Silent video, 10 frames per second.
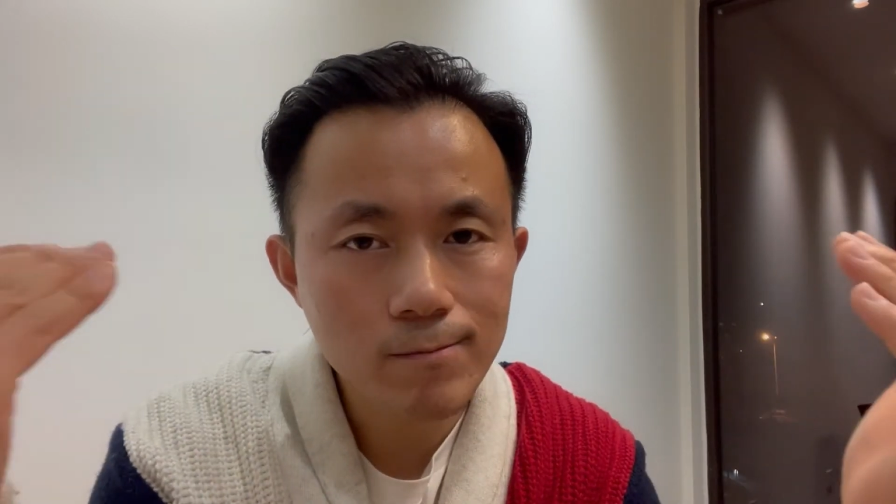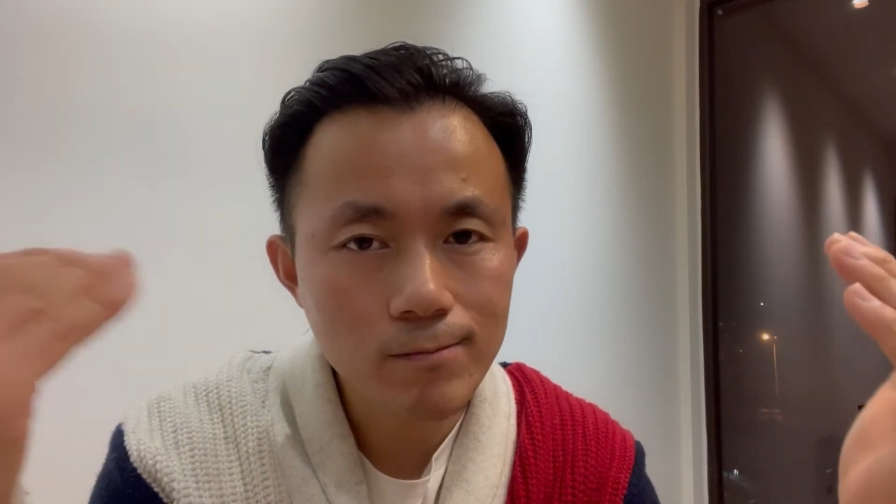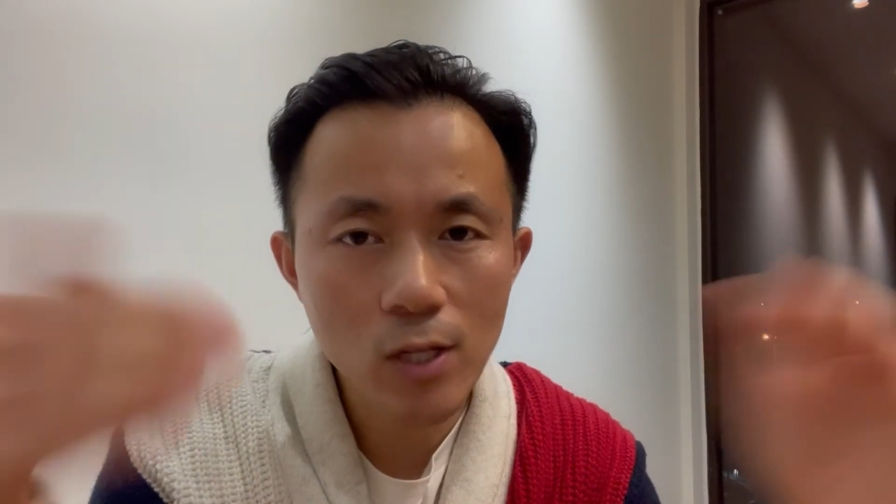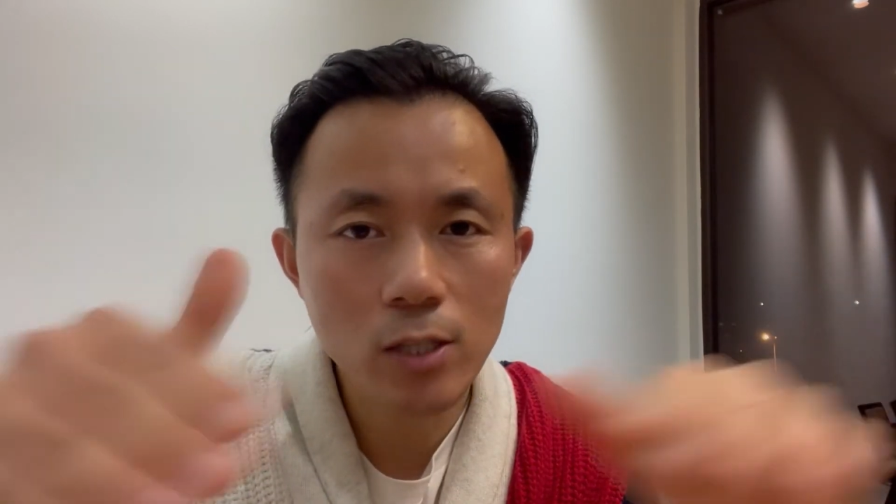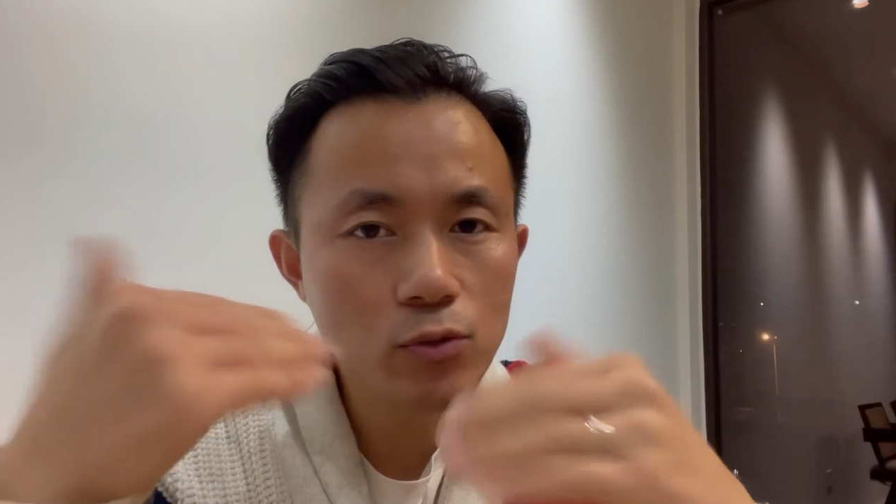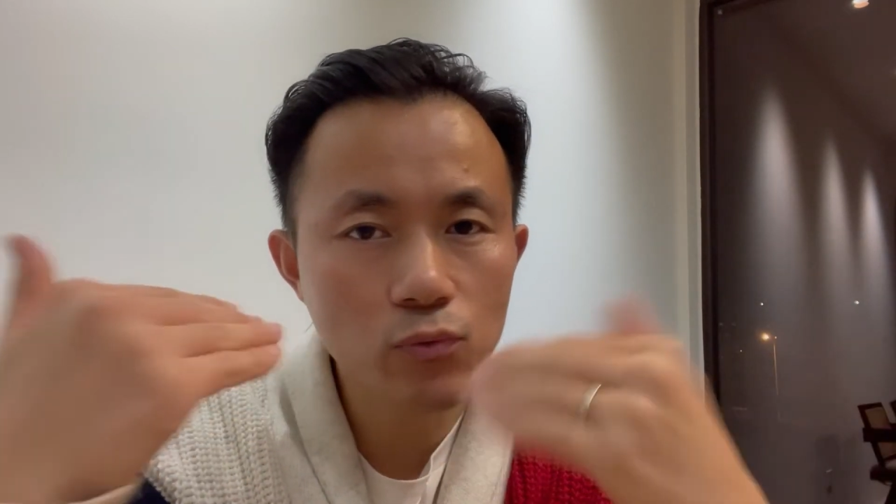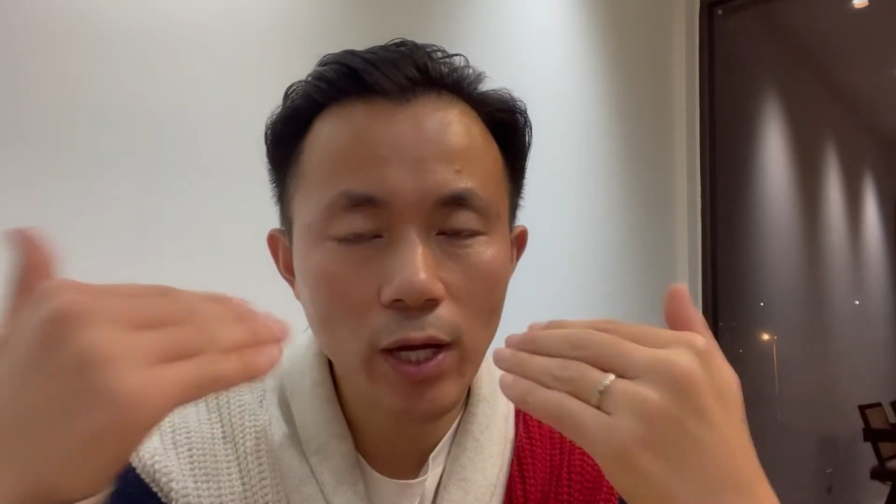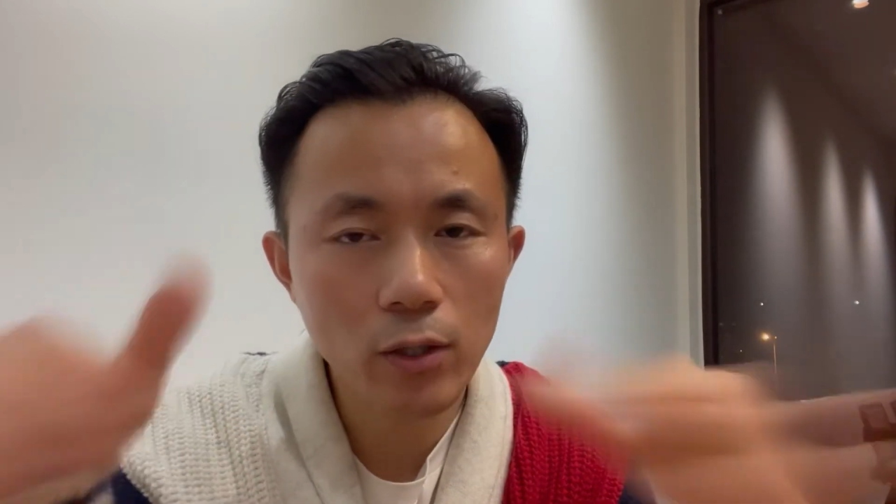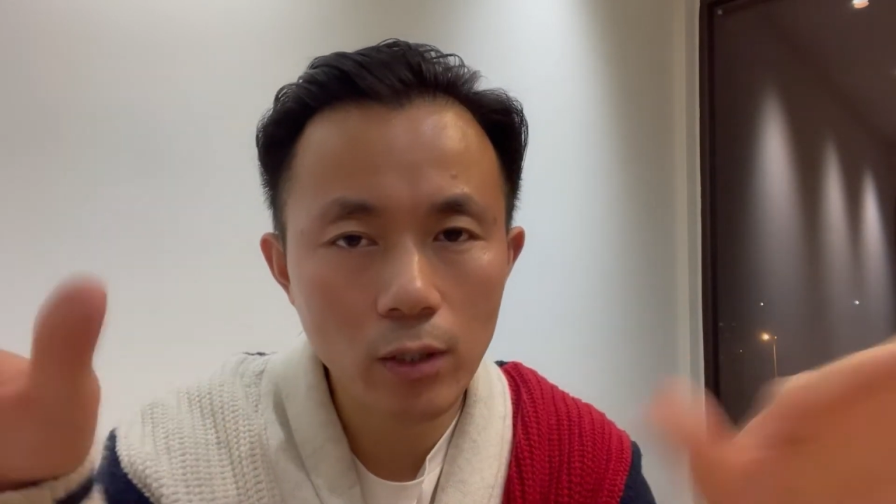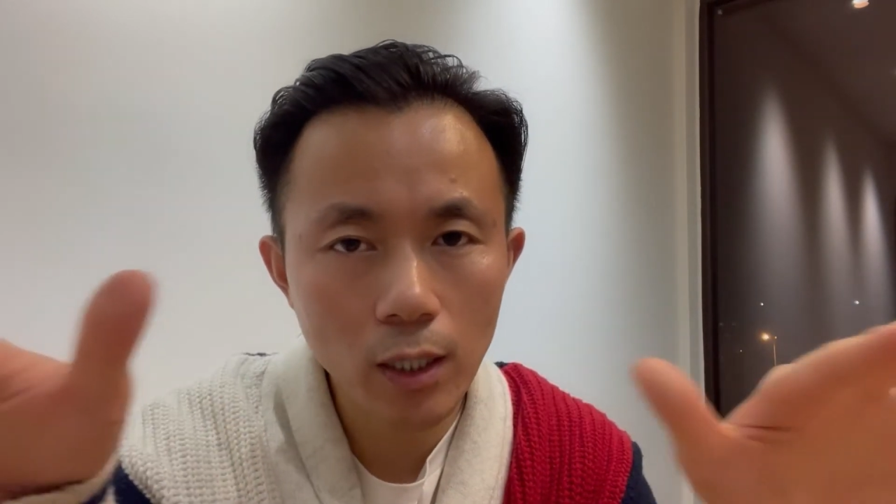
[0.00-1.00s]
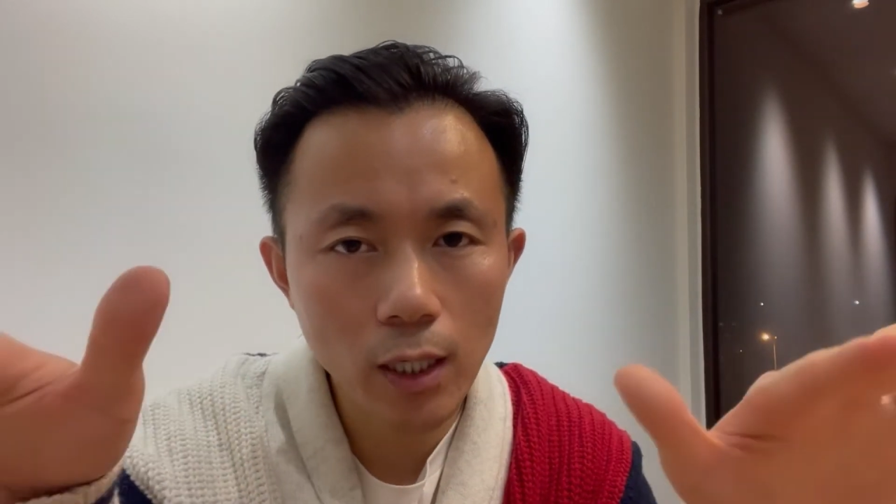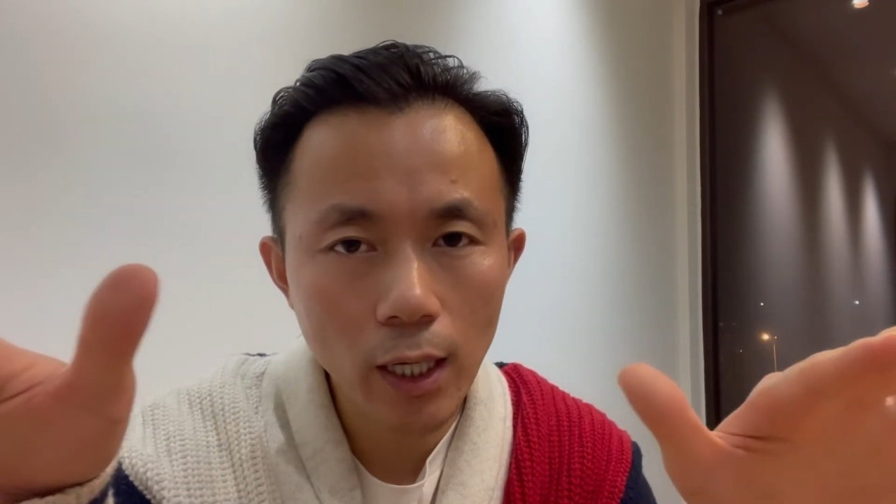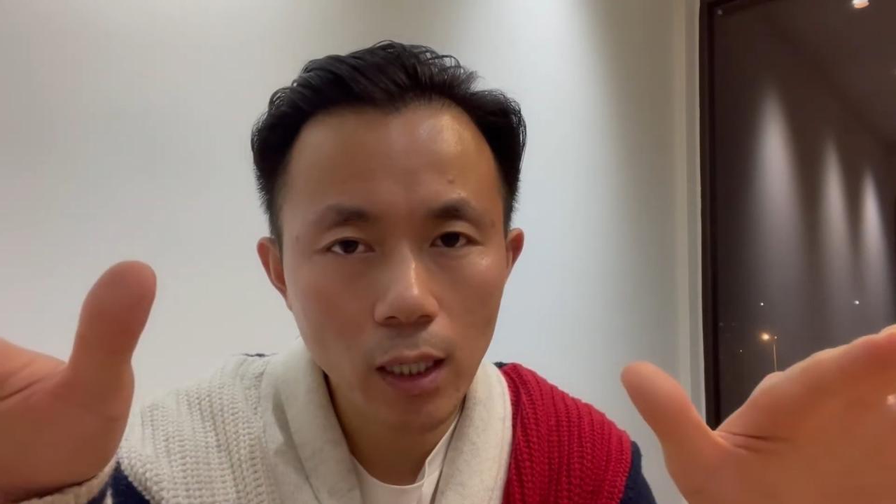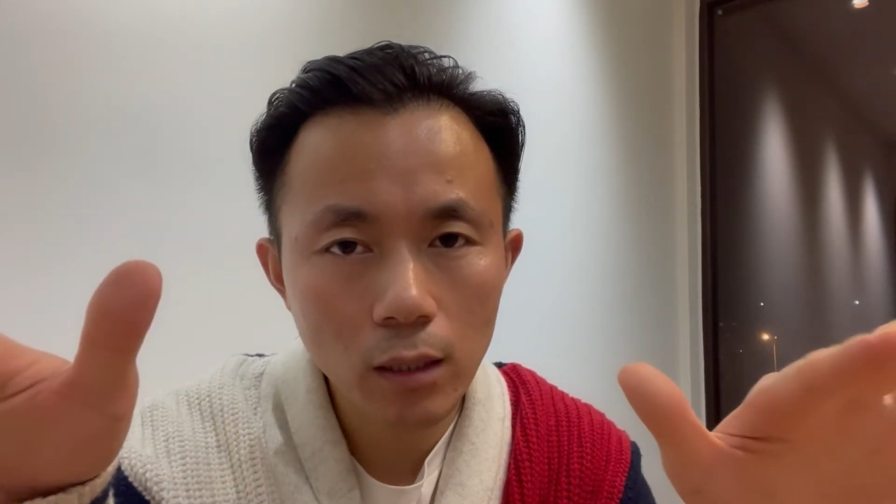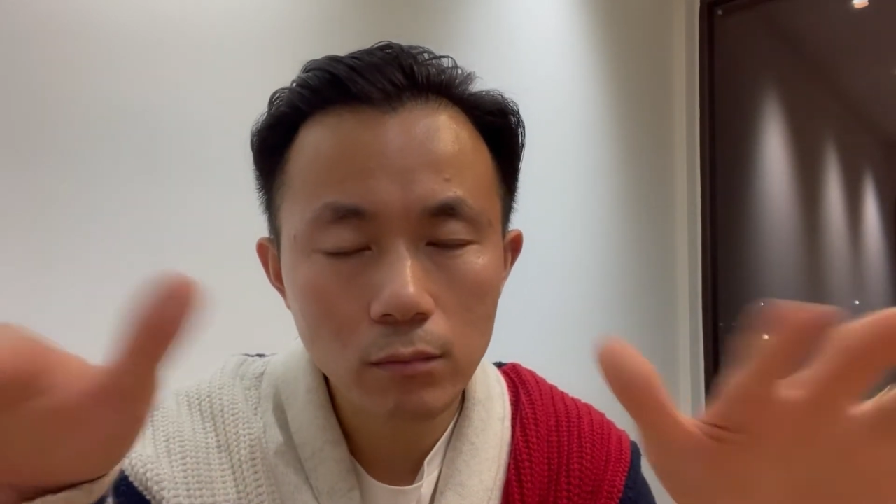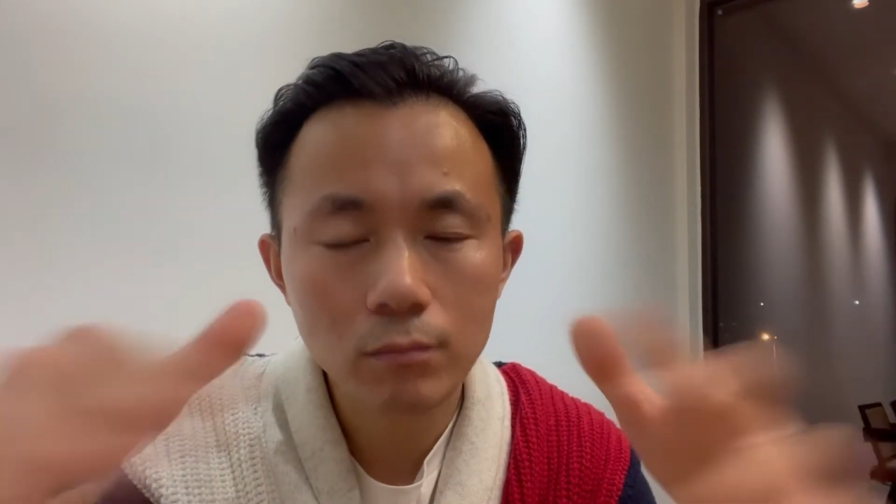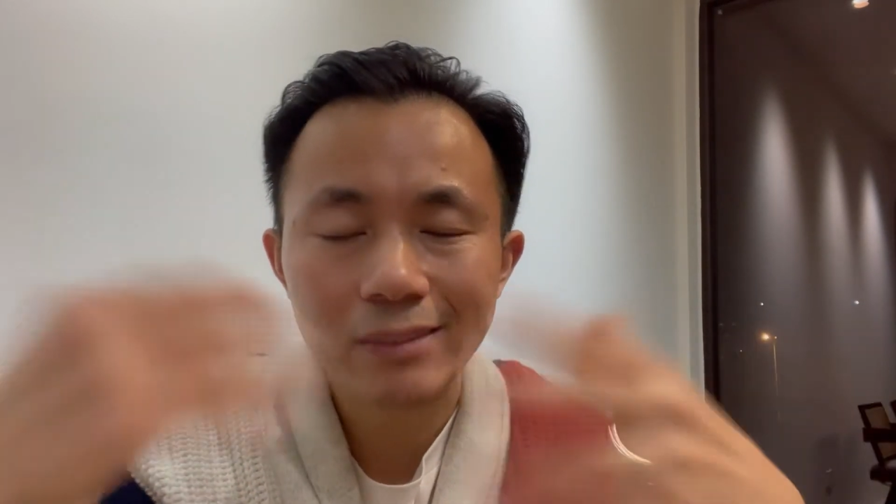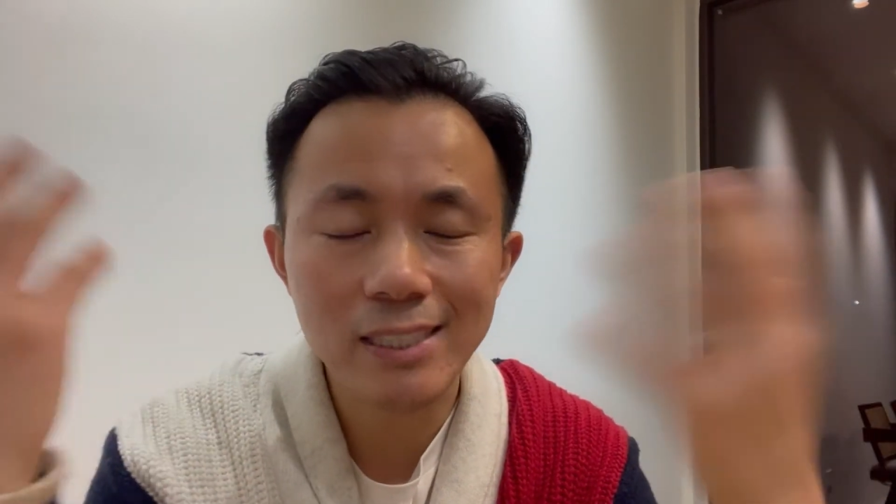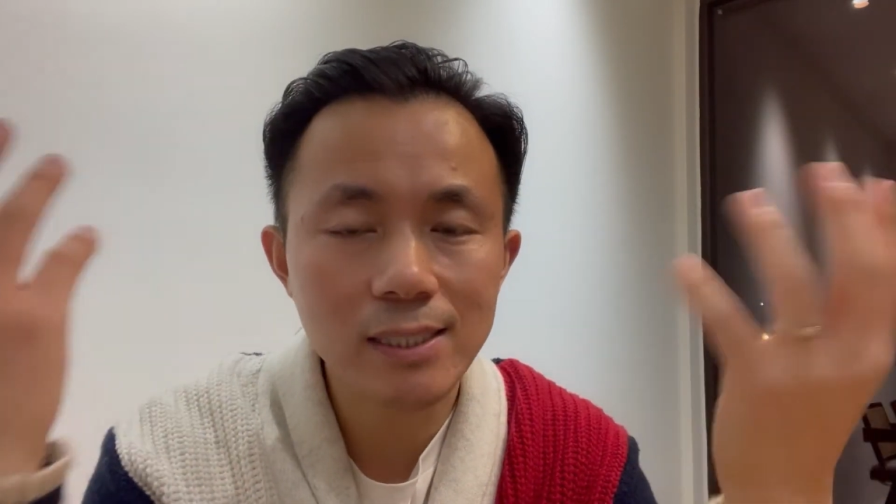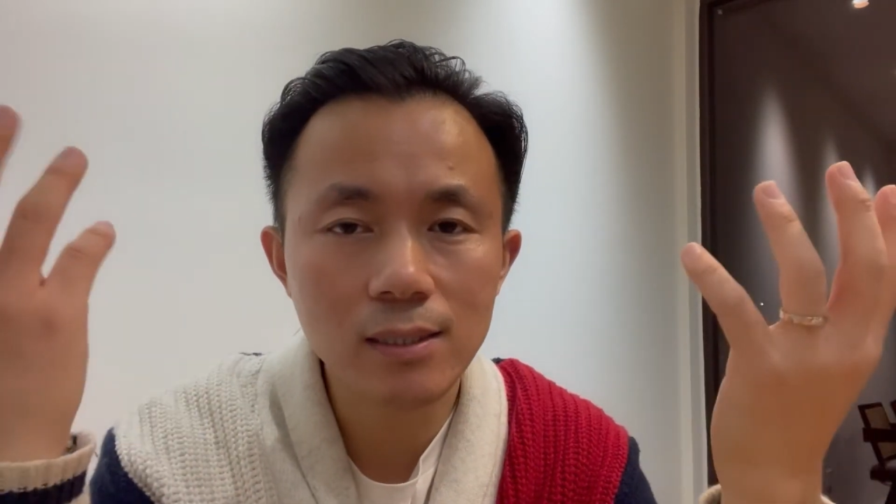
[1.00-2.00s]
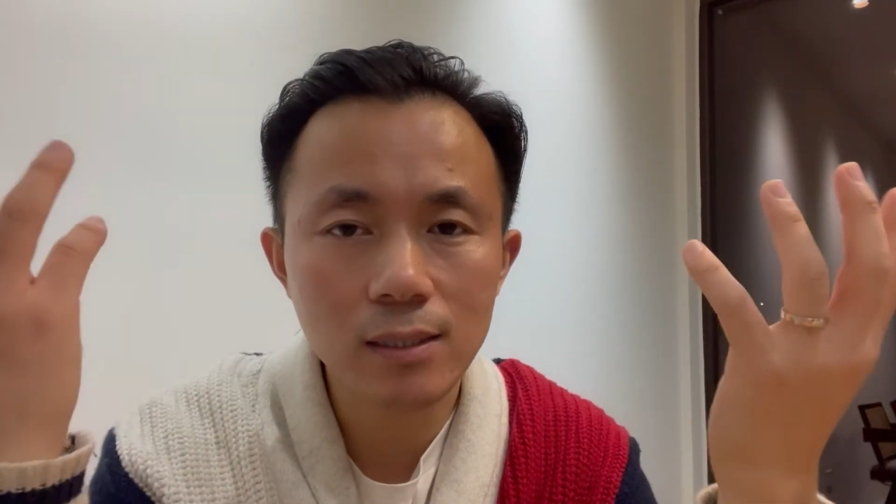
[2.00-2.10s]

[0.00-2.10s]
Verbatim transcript: not regularly just